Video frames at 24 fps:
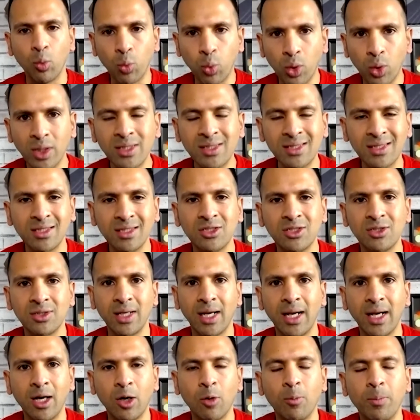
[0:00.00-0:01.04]
wanting to
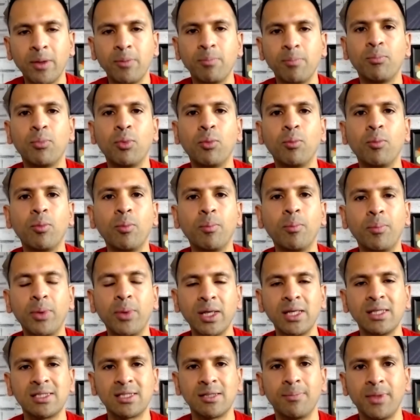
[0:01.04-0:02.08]
help and
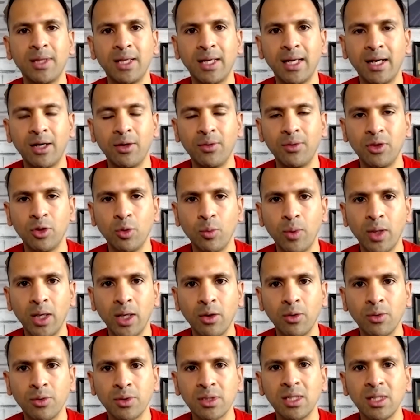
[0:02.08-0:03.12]
bringing something out in the
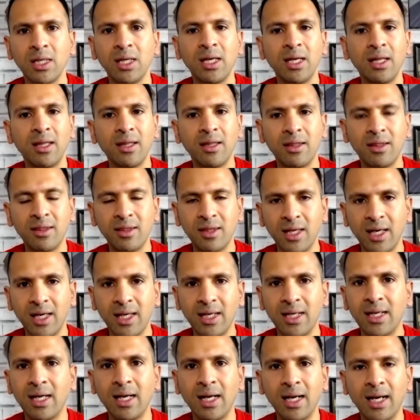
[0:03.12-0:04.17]
world,
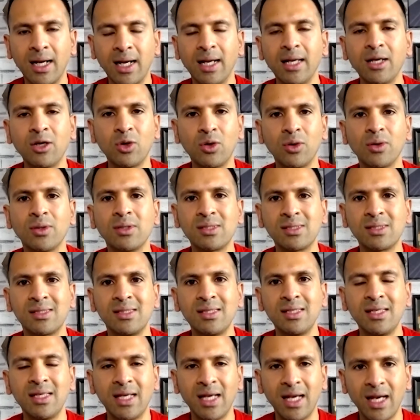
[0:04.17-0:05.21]
then I can't
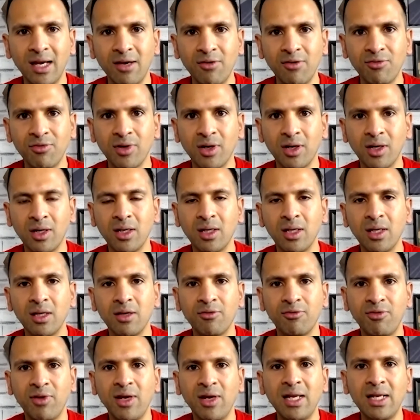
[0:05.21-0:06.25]
see it ever
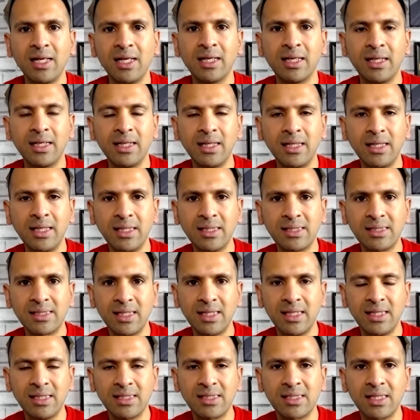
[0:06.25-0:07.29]
failing. And
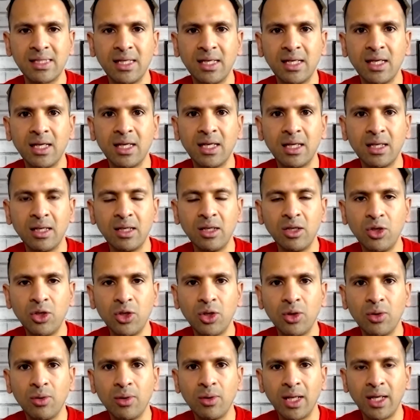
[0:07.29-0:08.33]
it's
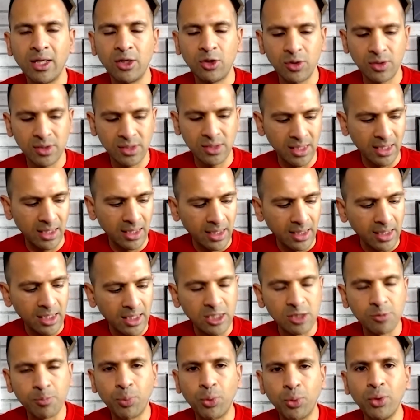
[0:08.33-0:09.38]
like you said,
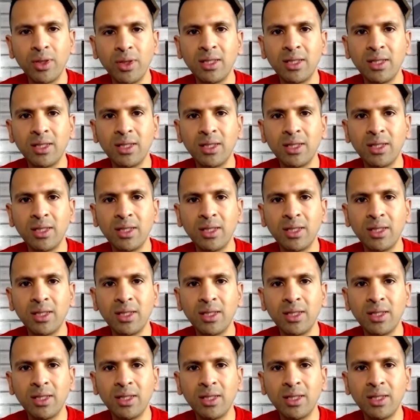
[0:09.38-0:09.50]
it's